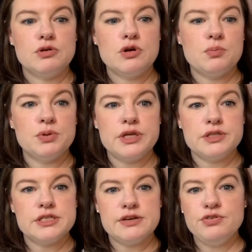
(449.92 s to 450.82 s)

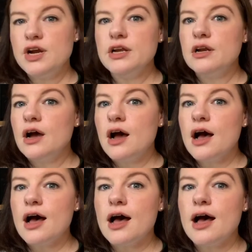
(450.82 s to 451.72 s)
completely different,
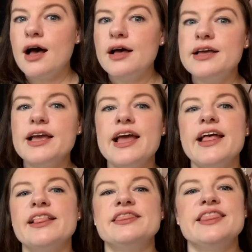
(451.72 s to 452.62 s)

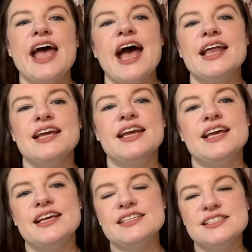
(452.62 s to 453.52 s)
and that
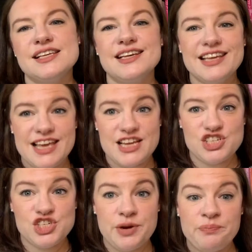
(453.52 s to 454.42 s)
is
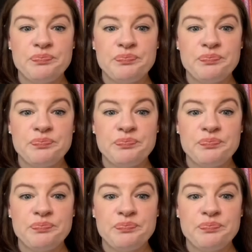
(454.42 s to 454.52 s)
quiche.